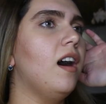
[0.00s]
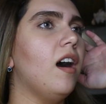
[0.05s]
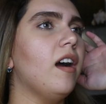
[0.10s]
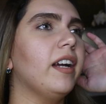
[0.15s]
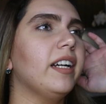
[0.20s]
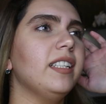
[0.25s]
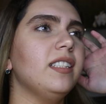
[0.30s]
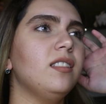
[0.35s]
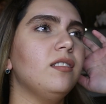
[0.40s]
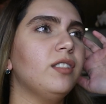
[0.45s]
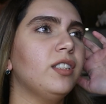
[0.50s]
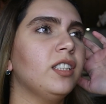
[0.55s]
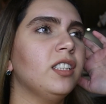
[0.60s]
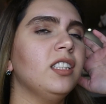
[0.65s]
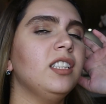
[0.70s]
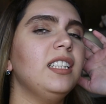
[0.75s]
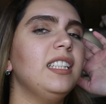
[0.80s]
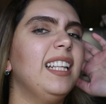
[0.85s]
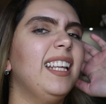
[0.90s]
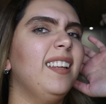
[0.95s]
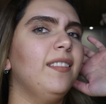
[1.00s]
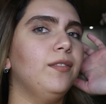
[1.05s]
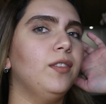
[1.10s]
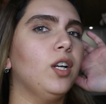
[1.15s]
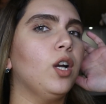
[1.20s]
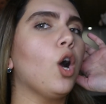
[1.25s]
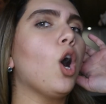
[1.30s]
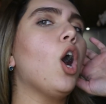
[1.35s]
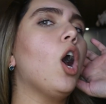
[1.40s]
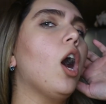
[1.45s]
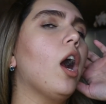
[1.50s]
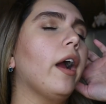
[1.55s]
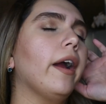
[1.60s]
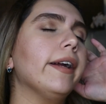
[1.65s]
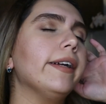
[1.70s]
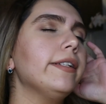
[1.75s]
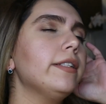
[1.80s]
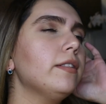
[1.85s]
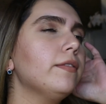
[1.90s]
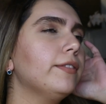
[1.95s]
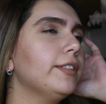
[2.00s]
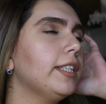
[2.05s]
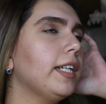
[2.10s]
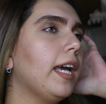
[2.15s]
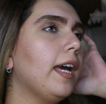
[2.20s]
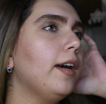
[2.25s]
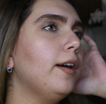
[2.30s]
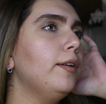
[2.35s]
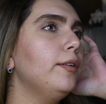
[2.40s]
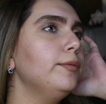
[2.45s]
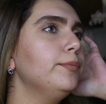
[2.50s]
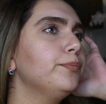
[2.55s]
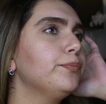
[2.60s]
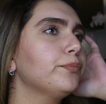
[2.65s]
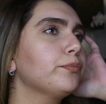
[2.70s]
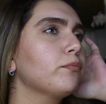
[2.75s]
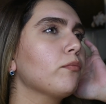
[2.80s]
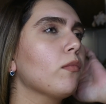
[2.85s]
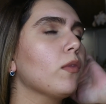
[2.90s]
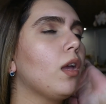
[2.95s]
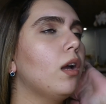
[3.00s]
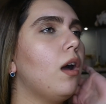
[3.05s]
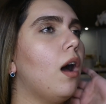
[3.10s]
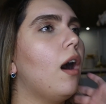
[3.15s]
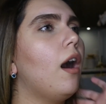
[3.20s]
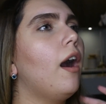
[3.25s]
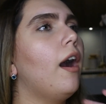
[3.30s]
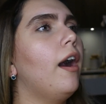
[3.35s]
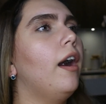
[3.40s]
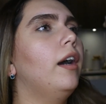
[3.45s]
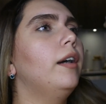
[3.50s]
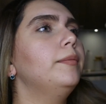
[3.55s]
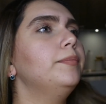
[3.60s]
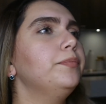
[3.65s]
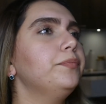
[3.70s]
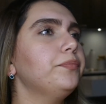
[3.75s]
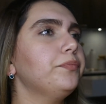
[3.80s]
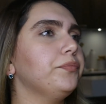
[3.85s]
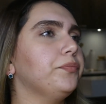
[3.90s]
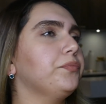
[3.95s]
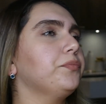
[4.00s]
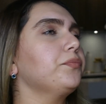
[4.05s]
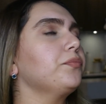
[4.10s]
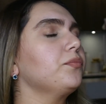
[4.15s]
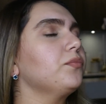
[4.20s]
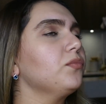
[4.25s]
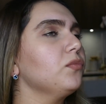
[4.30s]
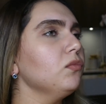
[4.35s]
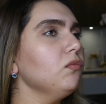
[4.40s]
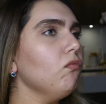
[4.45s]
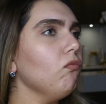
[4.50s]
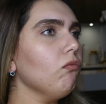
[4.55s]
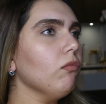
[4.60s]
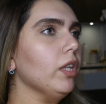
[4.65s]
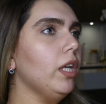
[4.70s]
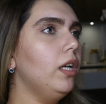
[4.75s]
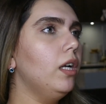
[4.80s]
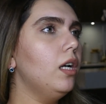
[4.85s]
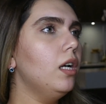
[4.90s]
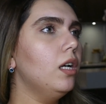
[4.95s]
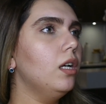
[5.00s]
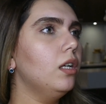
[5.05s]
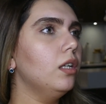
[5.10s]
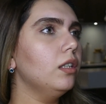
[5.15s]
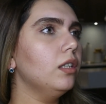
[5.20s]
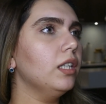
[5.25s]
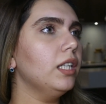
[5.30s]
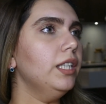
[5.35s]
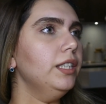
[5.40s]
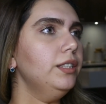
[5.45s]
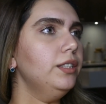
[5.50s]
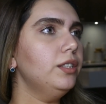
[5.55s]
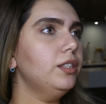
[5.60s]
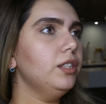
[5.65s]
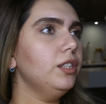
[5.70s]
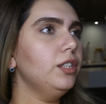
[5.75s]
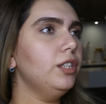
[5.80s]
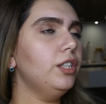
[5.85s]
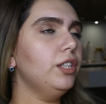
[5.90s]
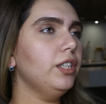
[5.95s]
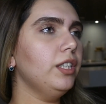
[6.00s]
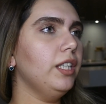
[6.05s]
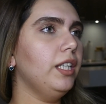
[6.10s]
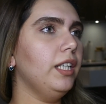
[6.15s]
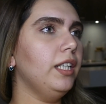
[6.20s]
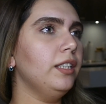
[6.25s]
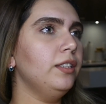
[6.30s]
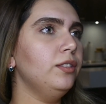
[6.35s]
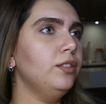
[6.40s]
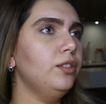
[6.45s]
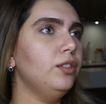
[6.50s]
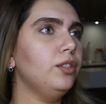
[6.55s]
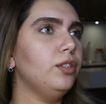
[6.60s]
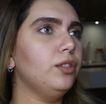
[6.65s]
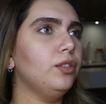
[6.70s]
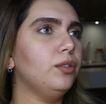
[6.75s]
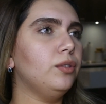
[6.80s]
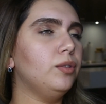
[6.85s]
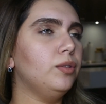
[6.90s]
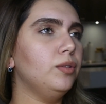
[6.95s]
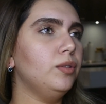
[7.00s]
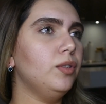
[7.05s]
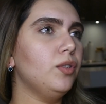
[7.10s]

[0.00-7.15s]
Alright, so we're going to leave the cars for now. Um, let's look into